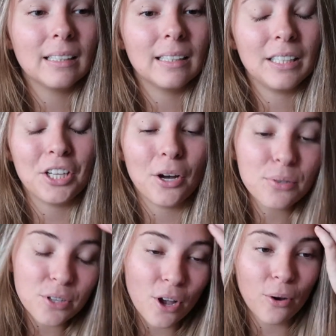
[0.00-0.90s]
You know,
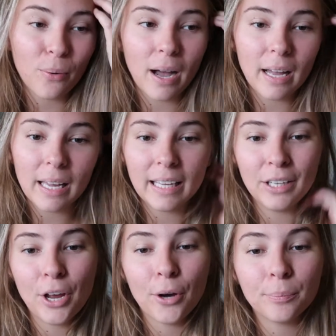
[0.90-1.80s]
so,
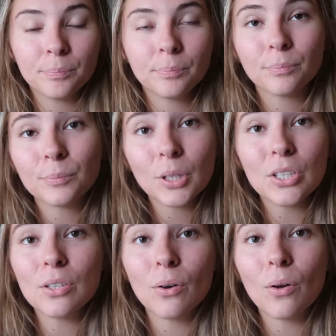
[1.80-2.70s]
you know,
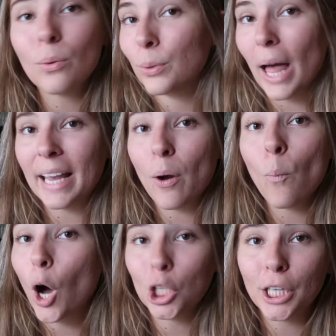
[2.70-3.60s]
like
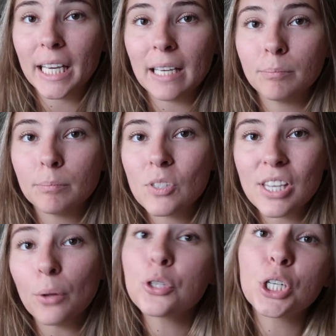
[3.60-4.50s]
watery
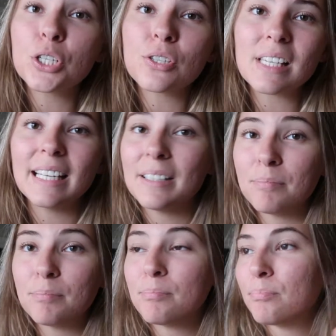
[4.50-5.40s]
seltzers
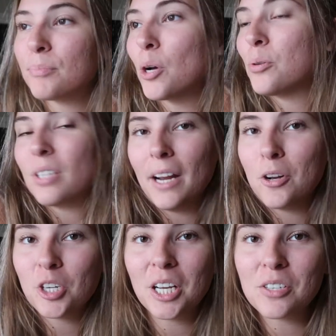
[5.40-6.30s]
and those kind
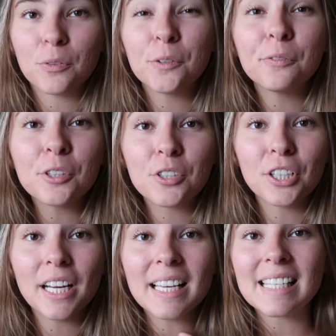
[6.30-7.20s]
of drinks, fruit
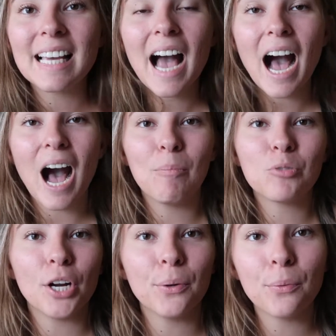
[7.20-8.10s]
drinks.
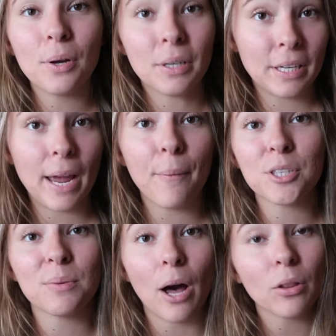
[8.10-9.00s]
Try to get
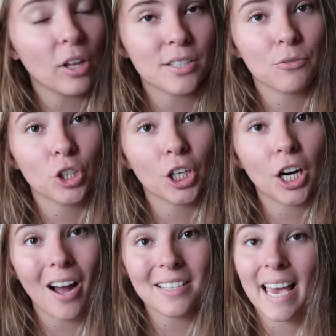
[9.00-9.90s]
ones without lots of sugar
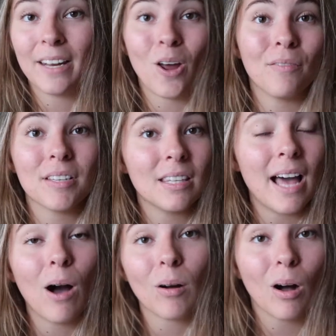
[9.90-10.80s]
content. Obviously the
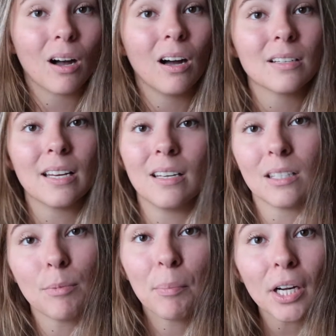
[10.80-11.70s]
alcohol content
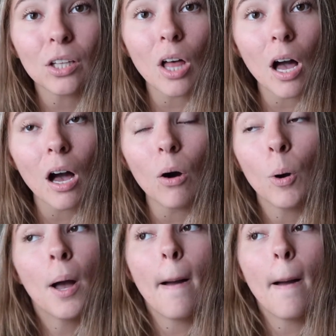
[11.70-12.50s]
needs to be pretty low,